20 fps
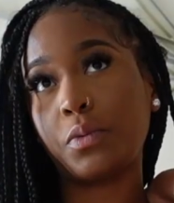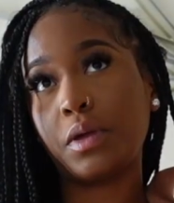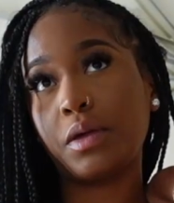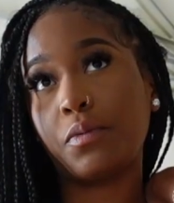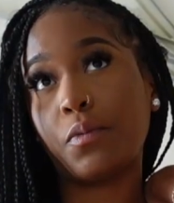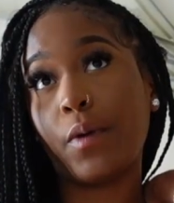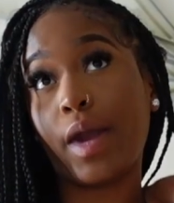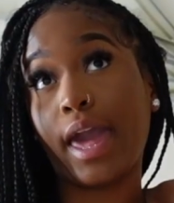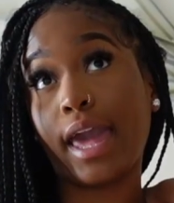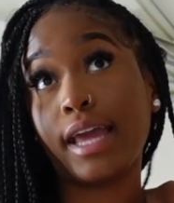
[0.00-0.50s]
we
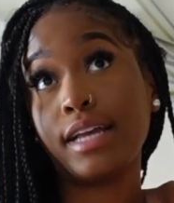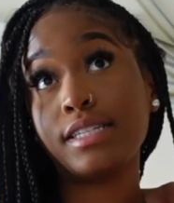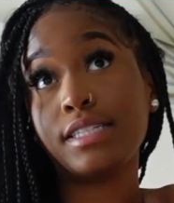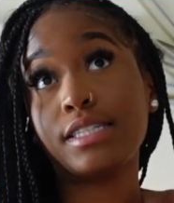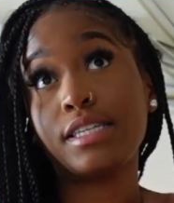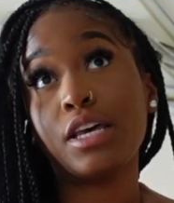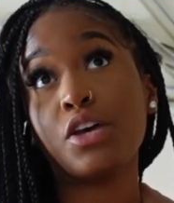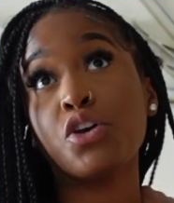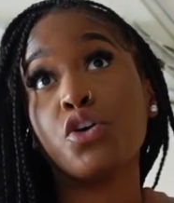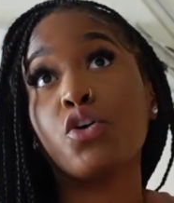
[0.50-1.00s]

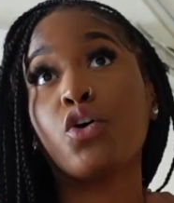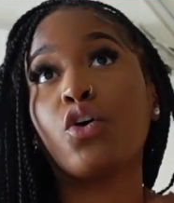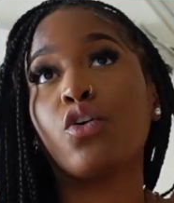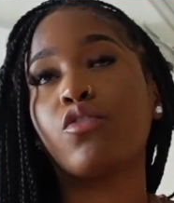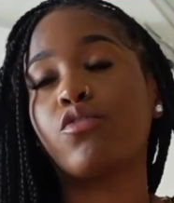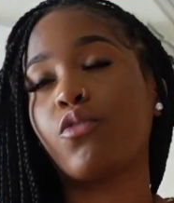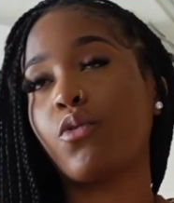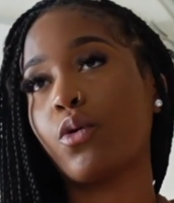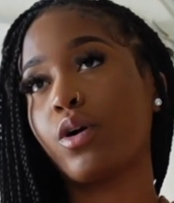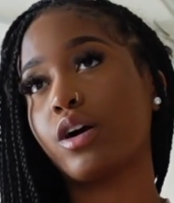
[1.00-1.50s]
wait
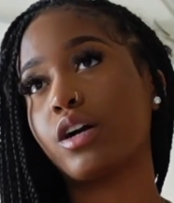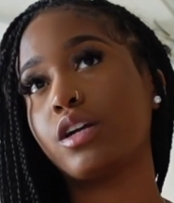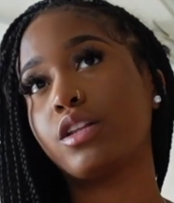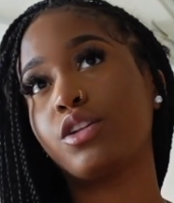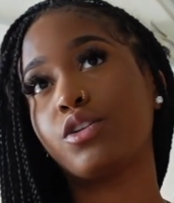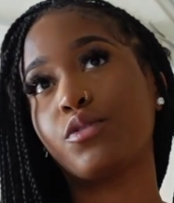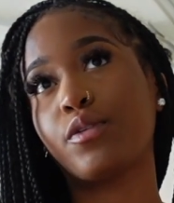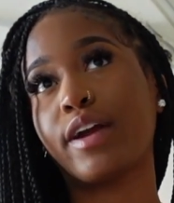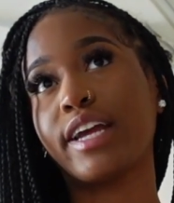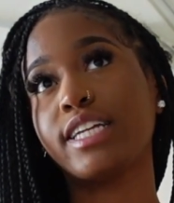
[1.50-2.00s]
for
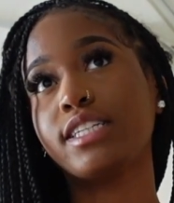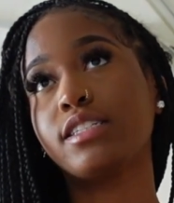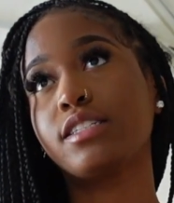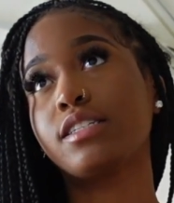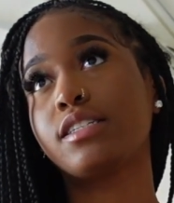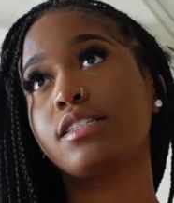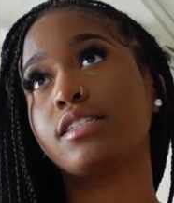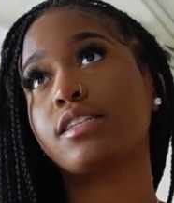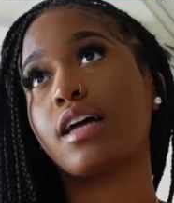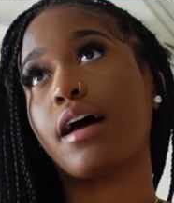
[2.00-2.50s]
the rain
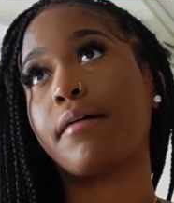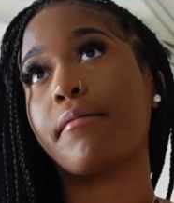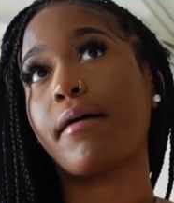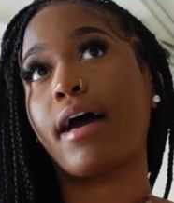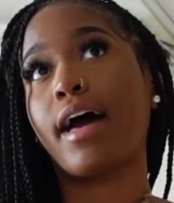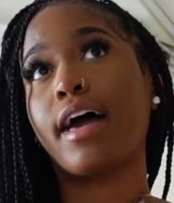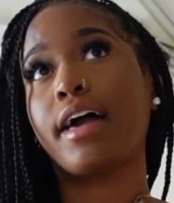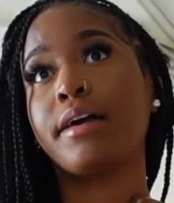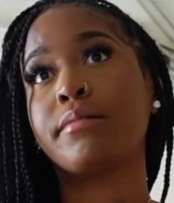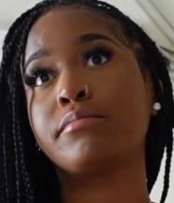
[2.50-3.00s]
to stop,
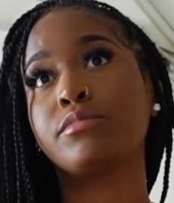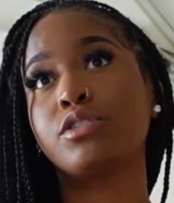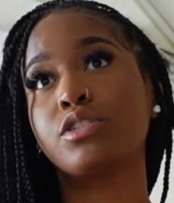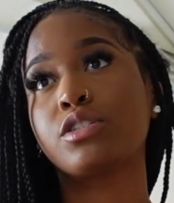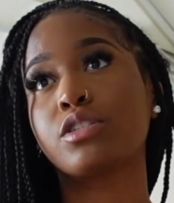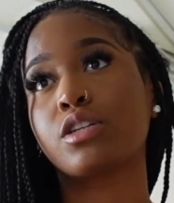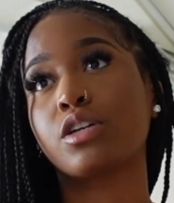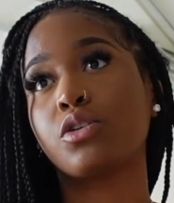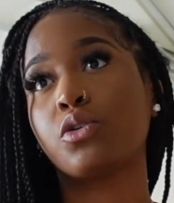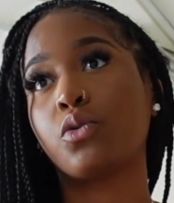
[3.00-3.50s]
I'm
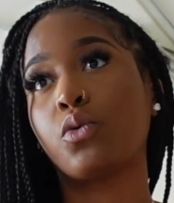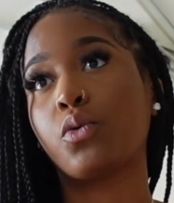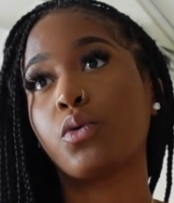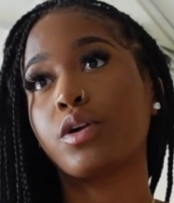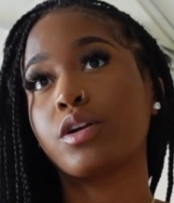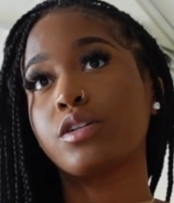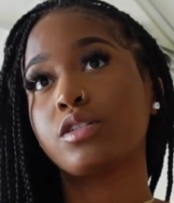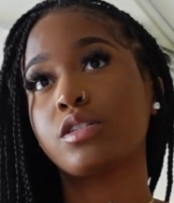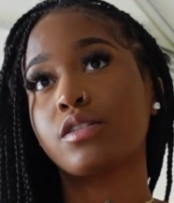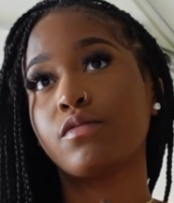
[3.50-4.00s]
just gonna
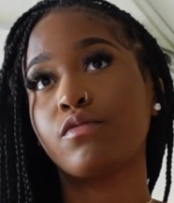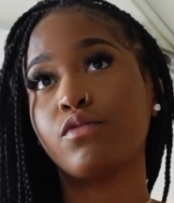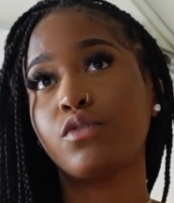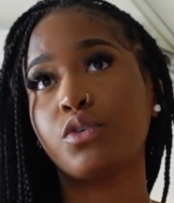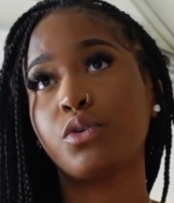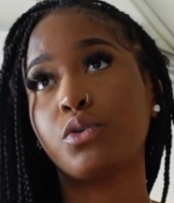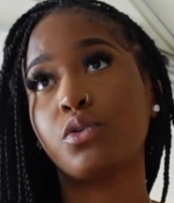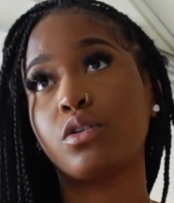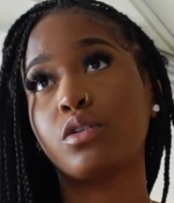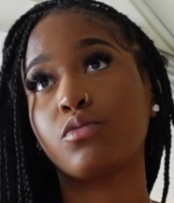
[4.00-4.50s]
order some
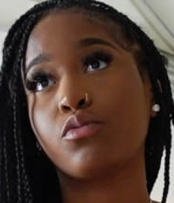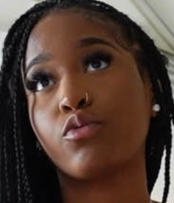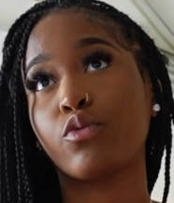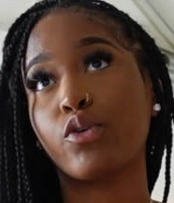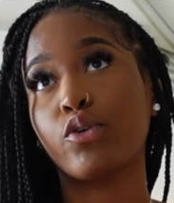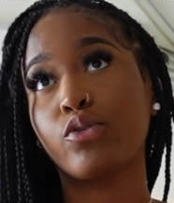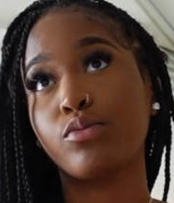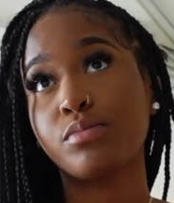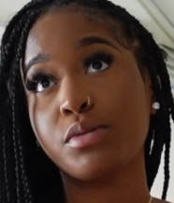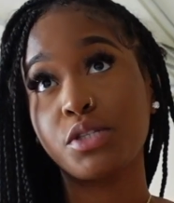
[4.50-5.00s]
food on
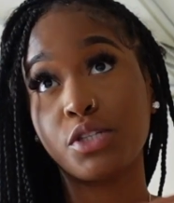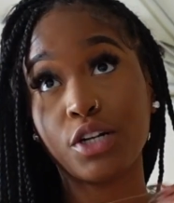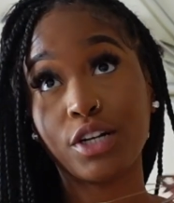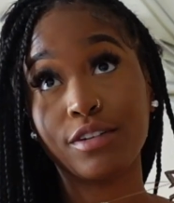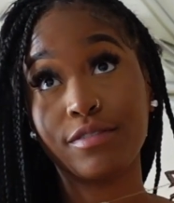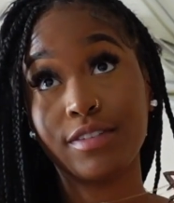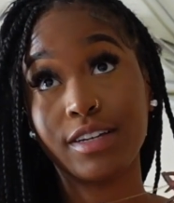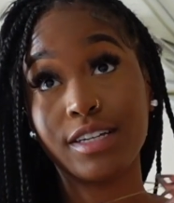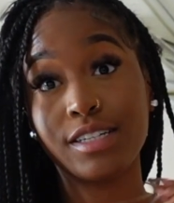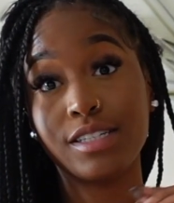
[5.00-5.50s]
room
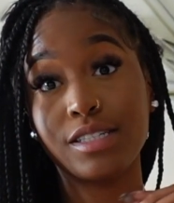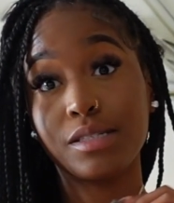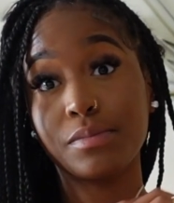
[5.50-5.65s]
service